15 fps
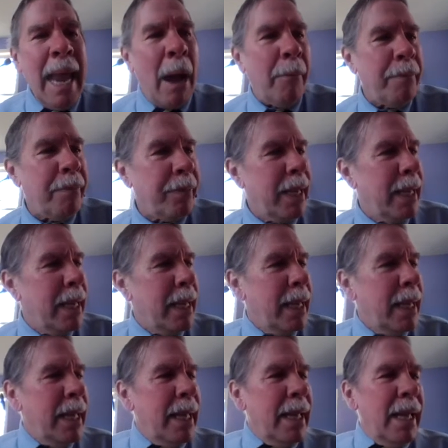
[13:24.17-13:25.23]
Now,
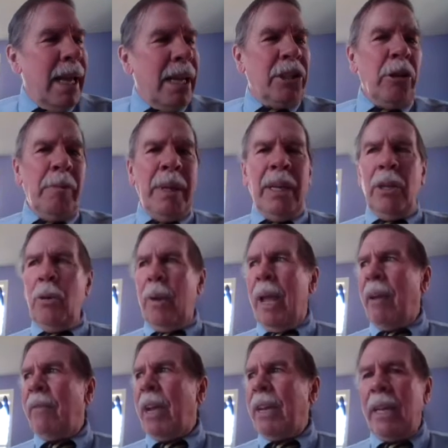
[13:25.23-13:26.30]
assuming
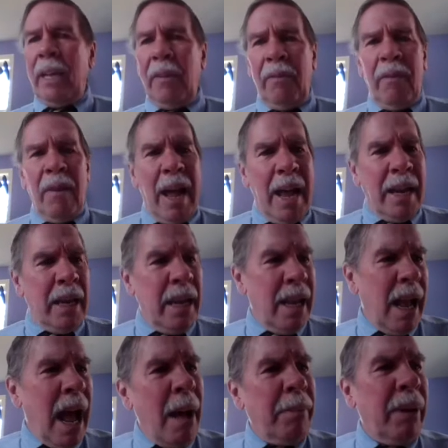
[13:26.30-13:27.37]
you have
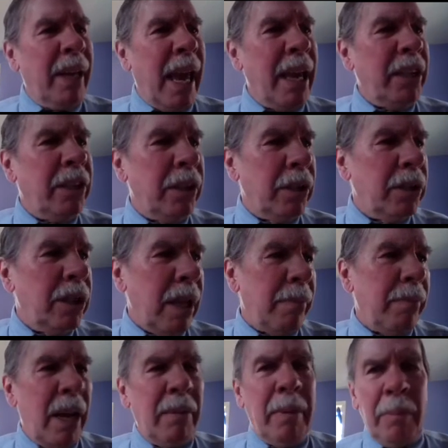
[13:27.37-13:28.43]
identified obligations
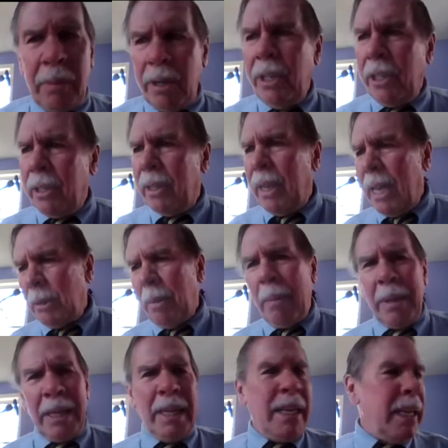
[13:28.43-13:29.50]
that might have been breached, and
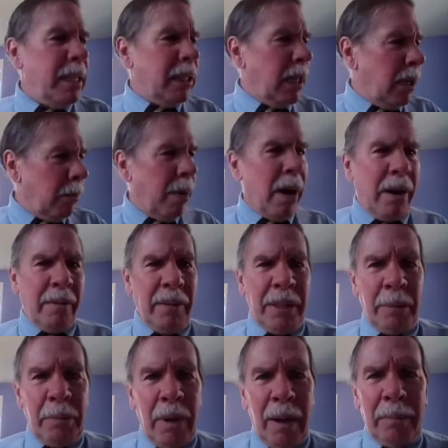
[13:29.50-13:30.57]
that's probably the easier part of this